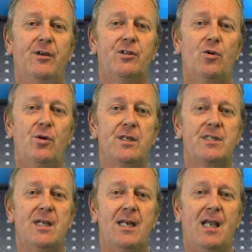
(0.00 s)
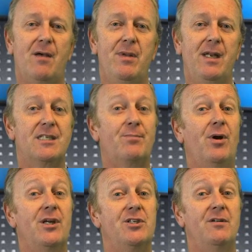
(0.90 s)
Victoria State Government
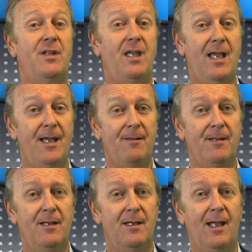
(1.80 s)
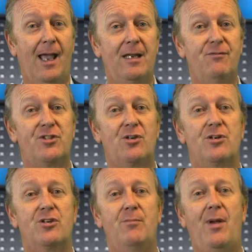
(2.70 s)
Inspiration of the Year, and
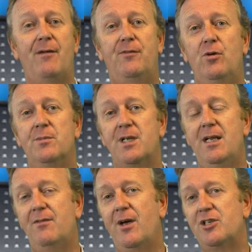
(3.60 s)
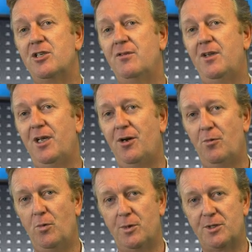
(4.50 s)
Infrastructure and Platforms Innovation of the
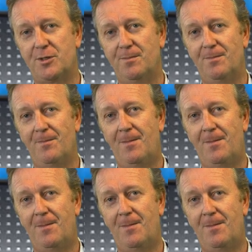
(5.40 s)
Year Awards.